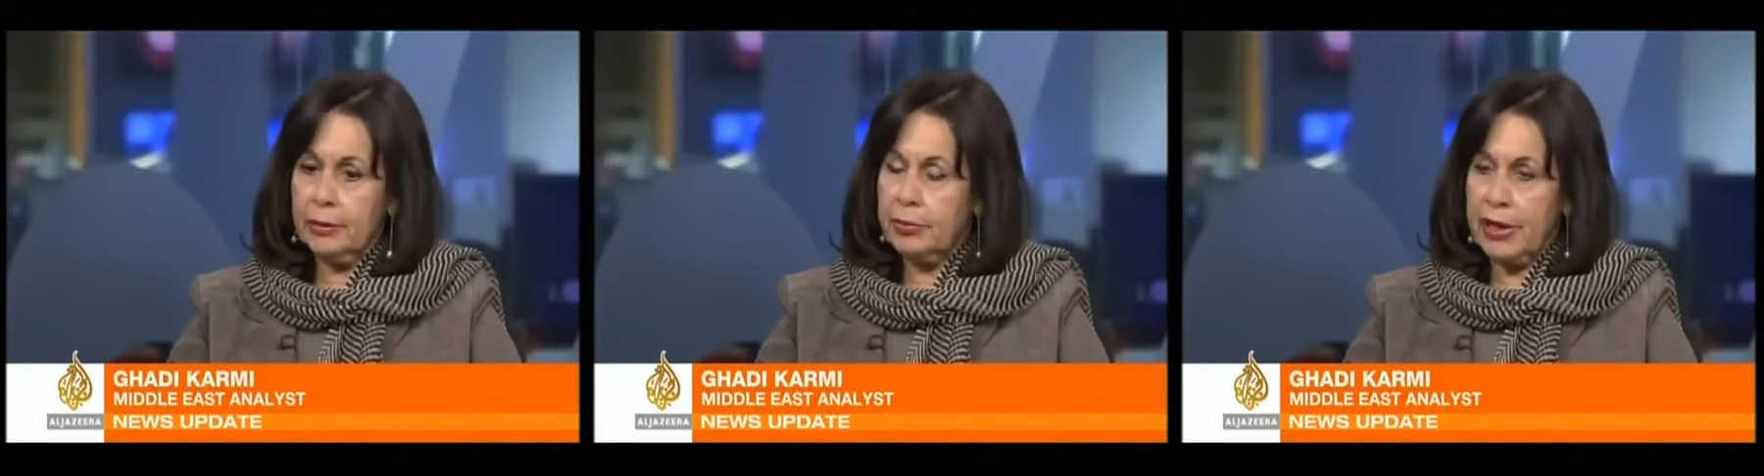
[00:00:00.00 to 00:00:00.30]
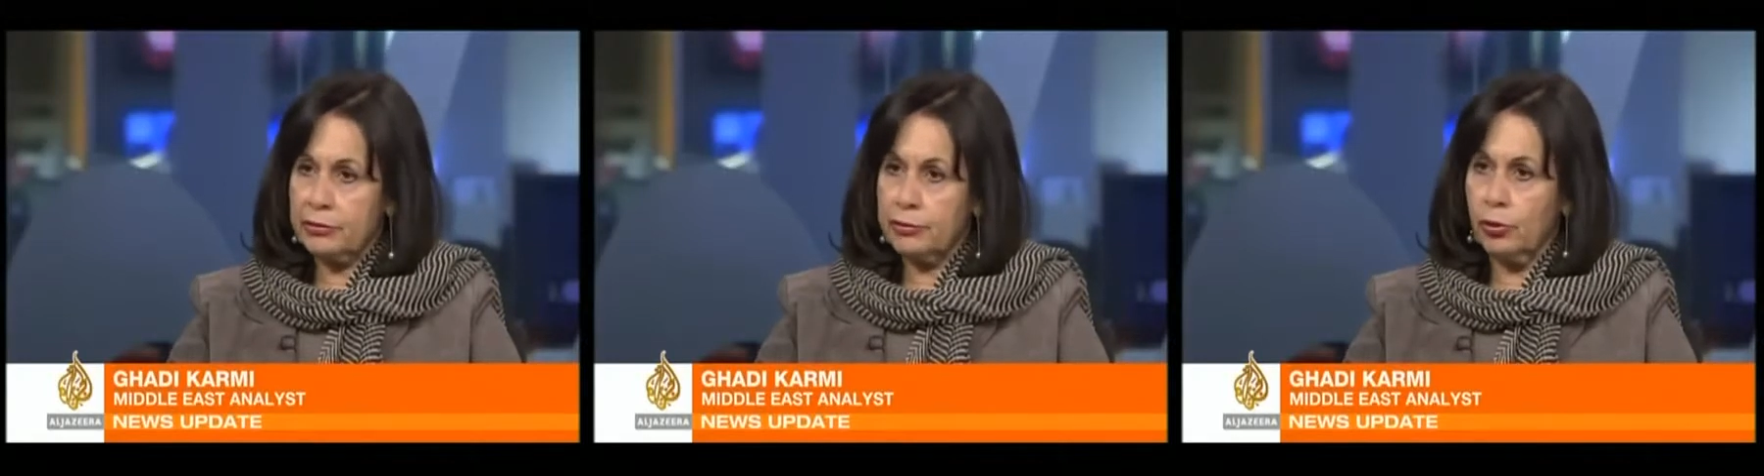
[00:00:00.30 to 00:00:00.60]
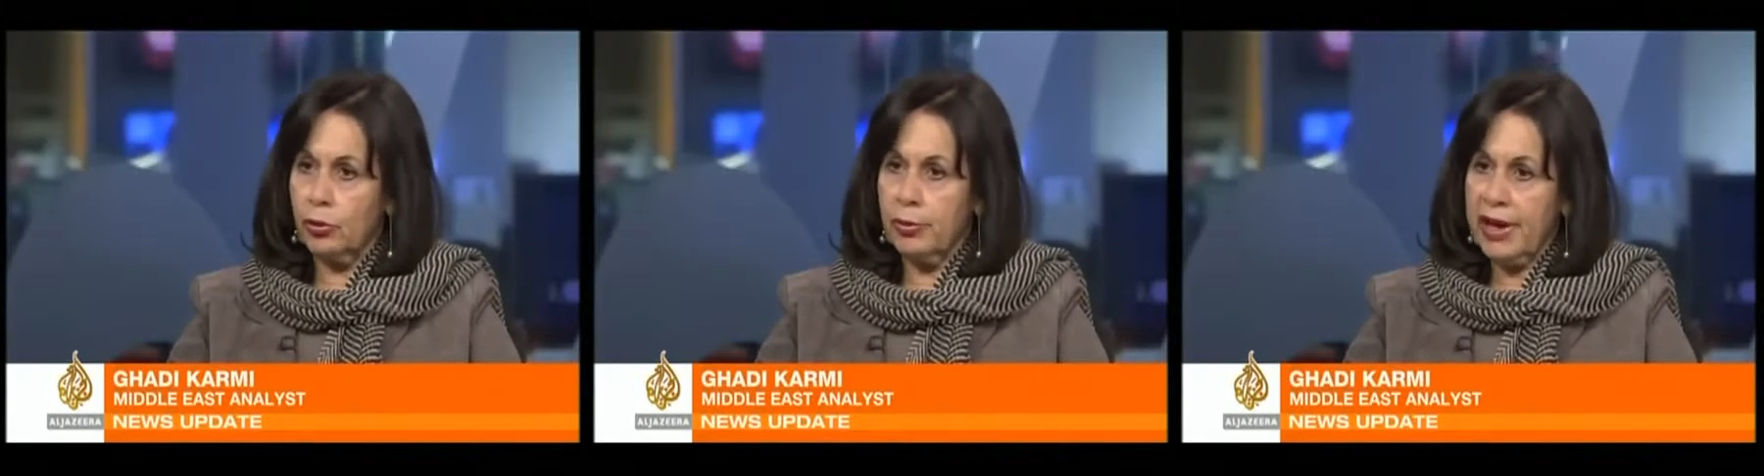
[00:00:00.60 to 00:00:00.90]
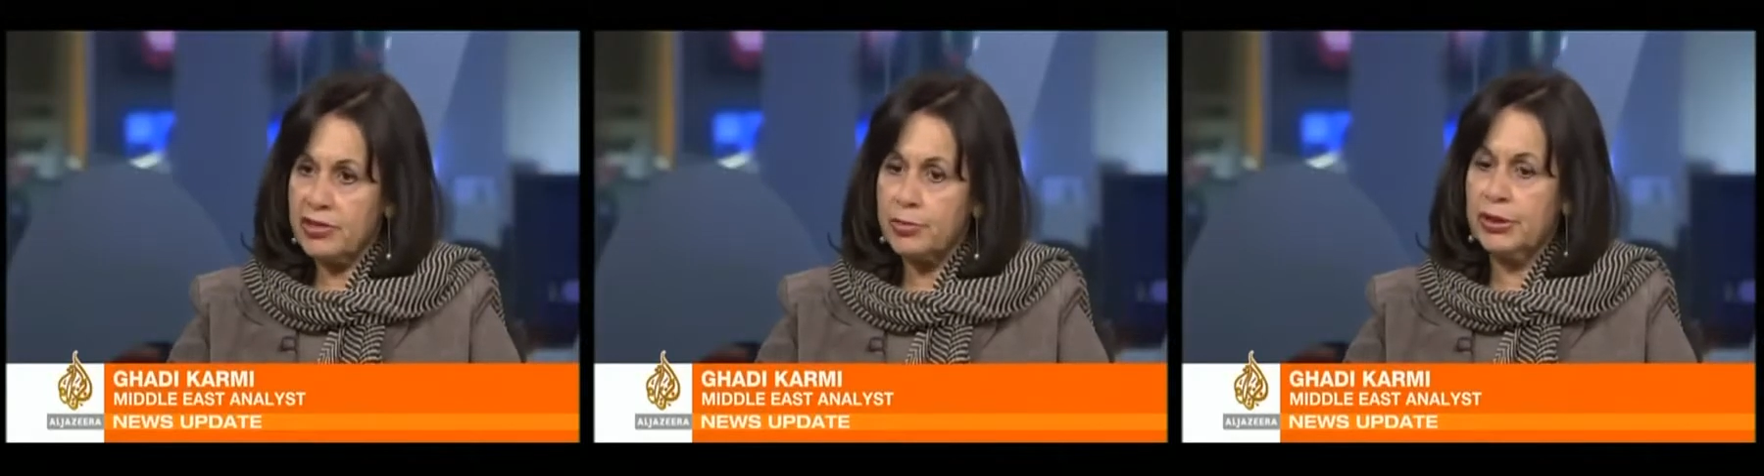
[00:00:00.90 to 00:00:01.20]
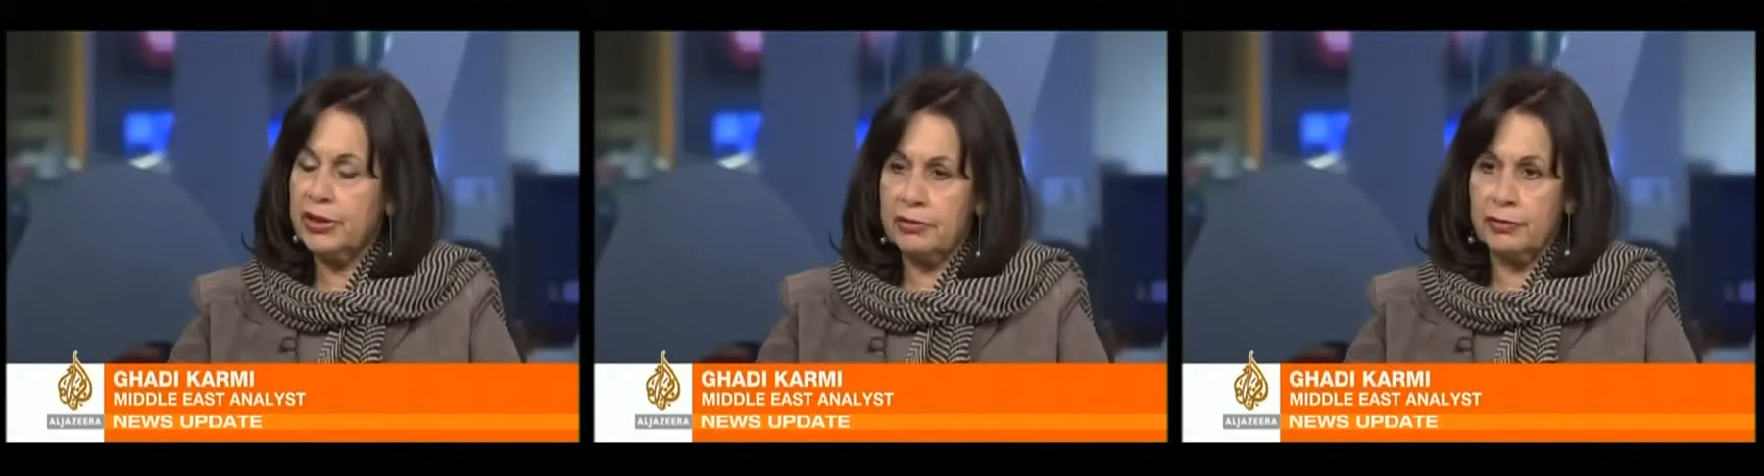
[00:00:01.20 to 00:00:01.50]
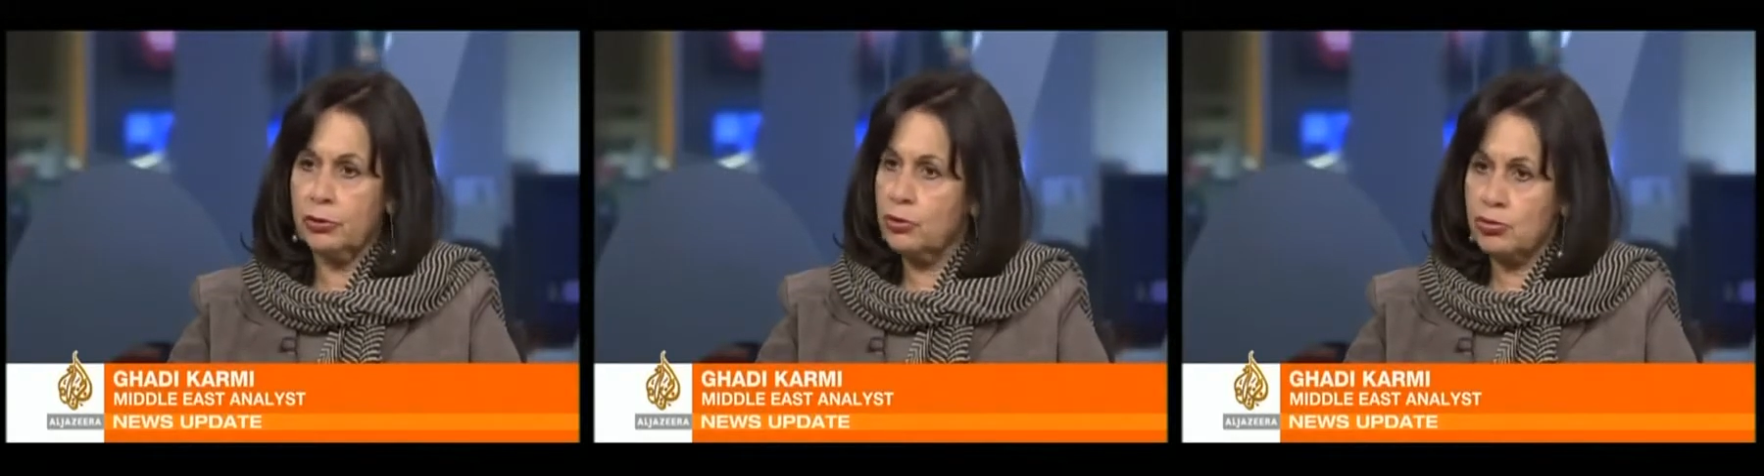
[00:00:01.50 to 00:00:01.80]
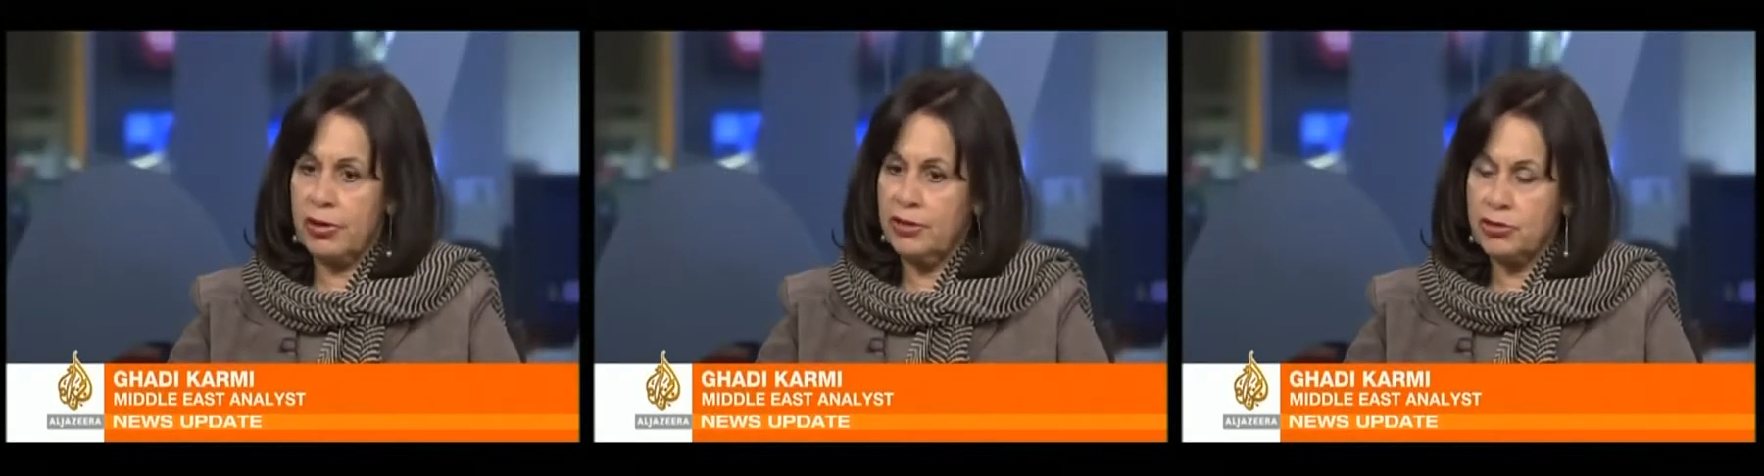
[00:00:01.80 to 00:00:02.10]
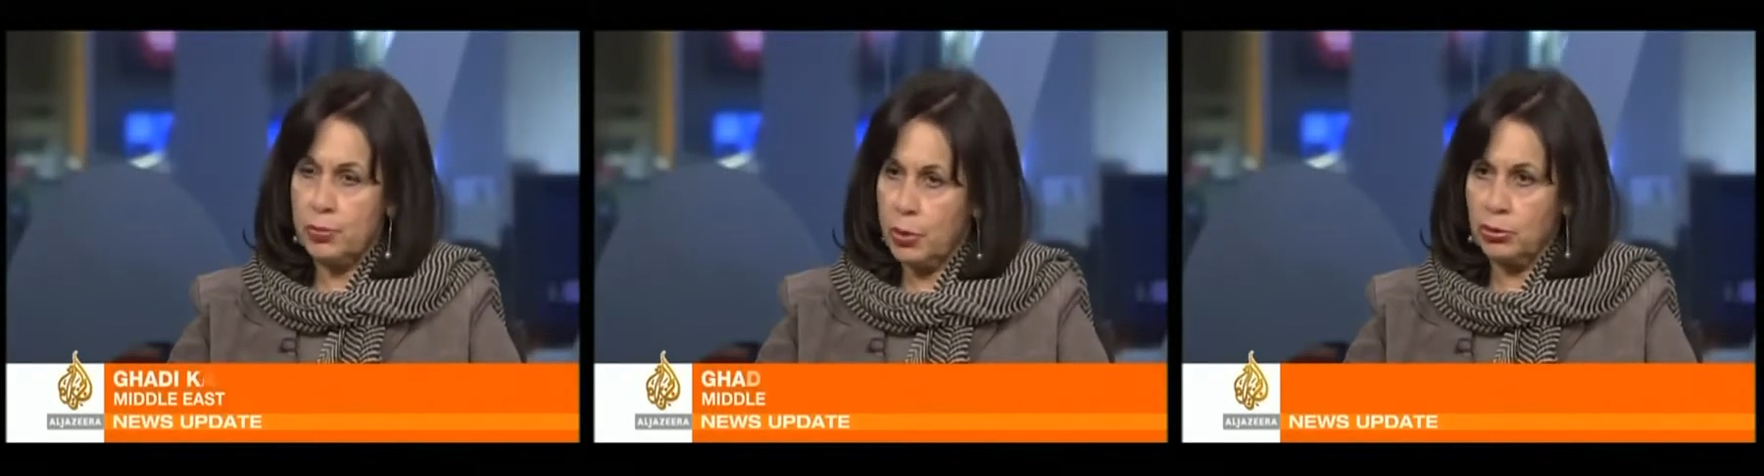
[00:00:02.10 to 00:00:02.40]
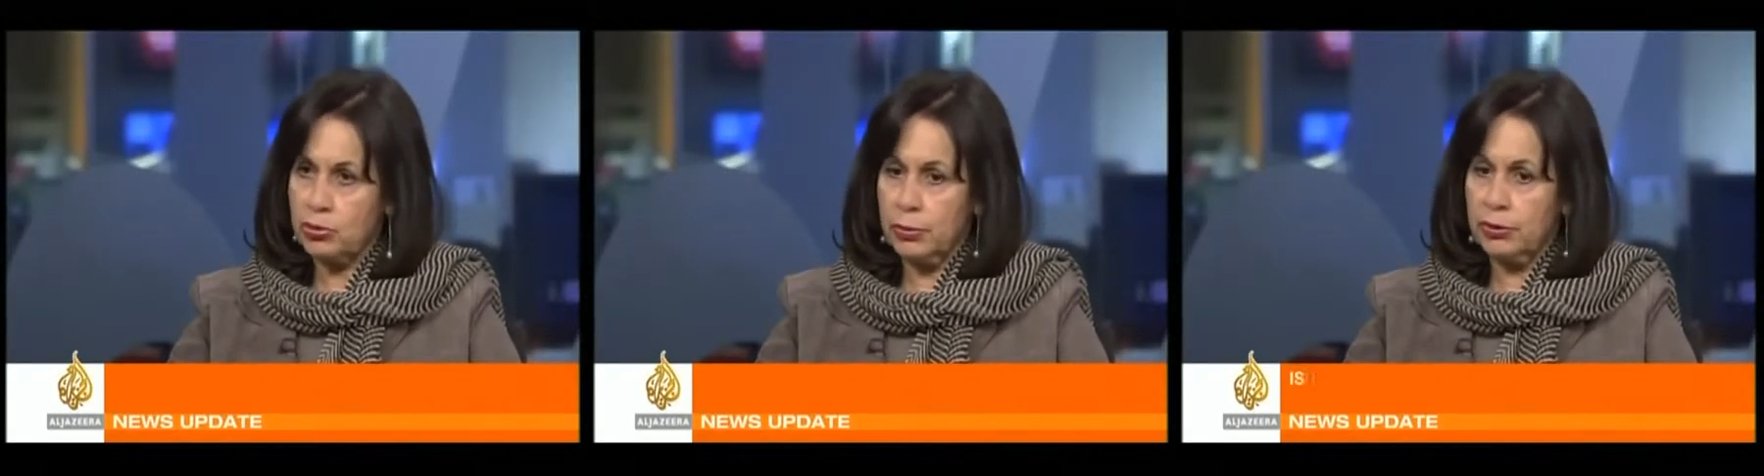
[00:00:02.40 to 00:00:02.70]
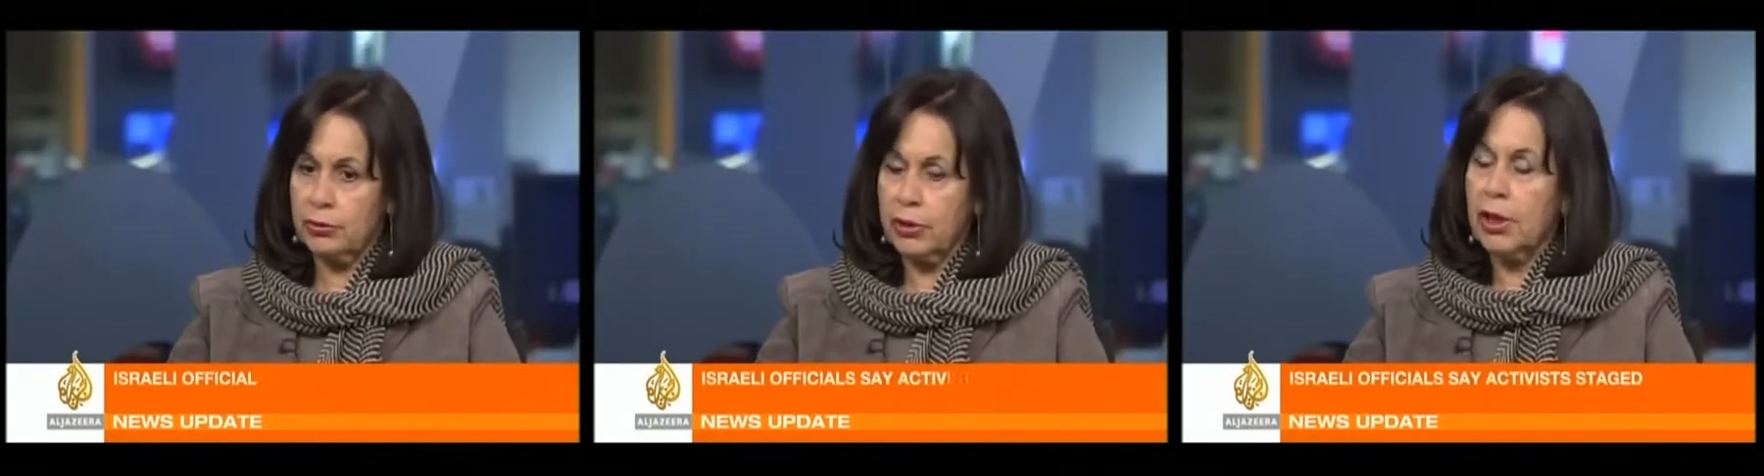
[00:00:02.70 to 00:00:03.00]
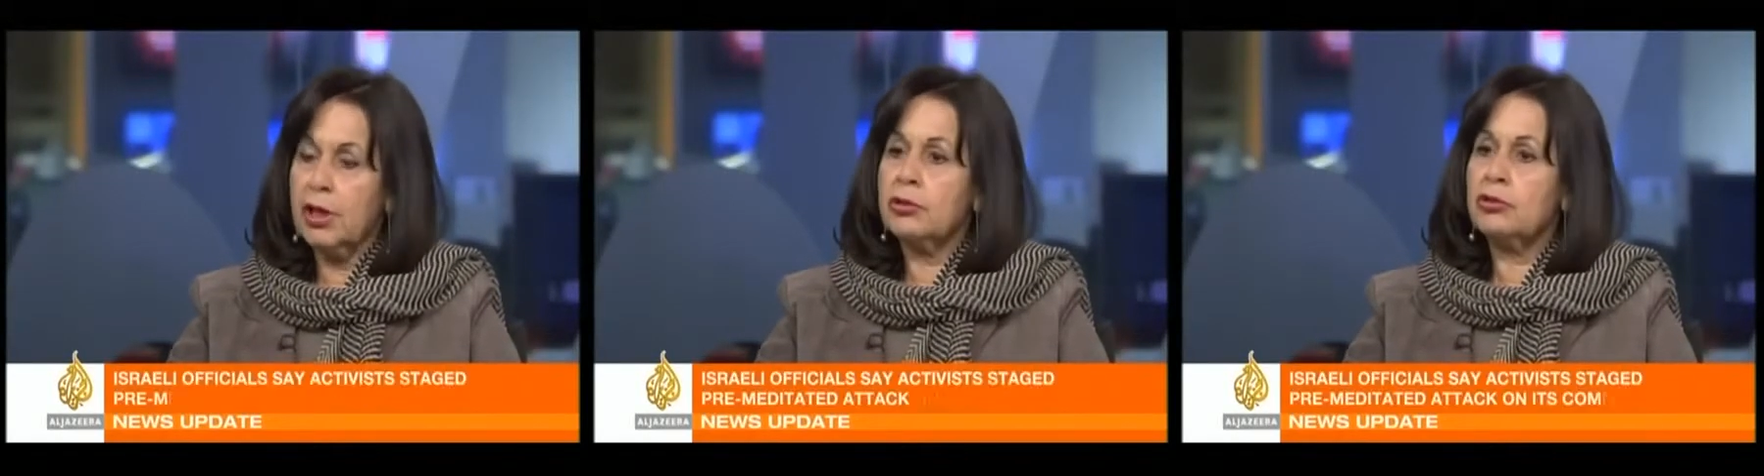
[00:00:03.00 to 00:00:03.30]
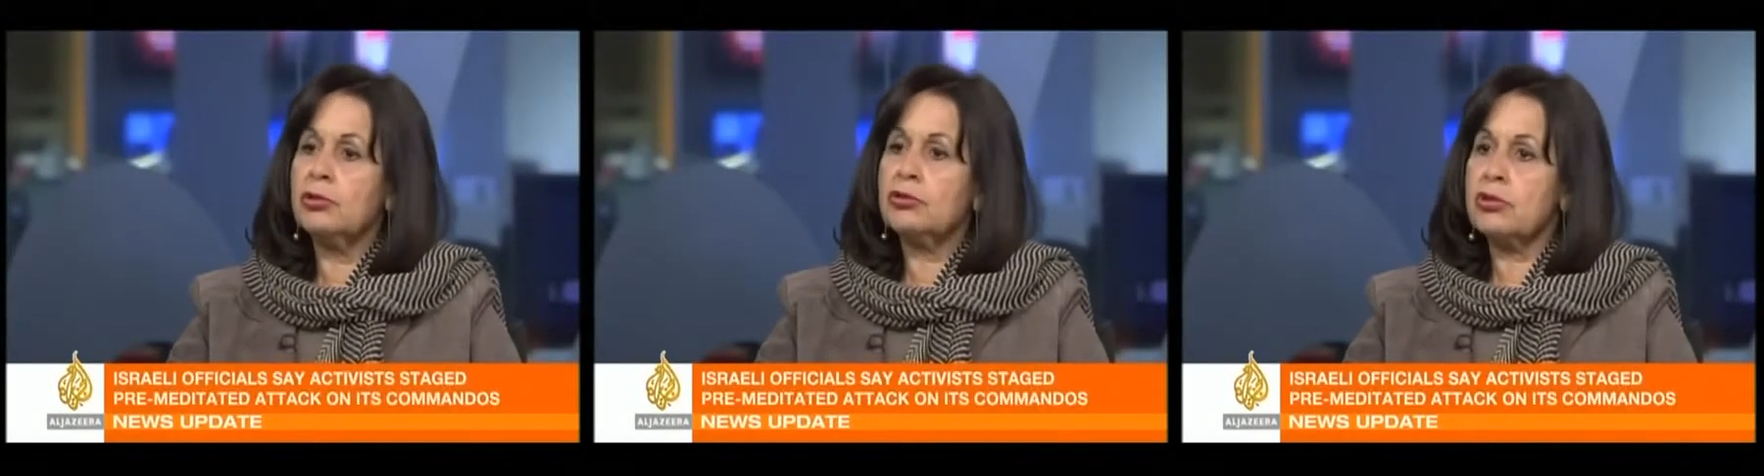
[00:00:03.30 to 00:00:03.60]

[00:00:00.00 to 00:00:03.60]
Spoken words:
platform has been given to Israeli spokesmen to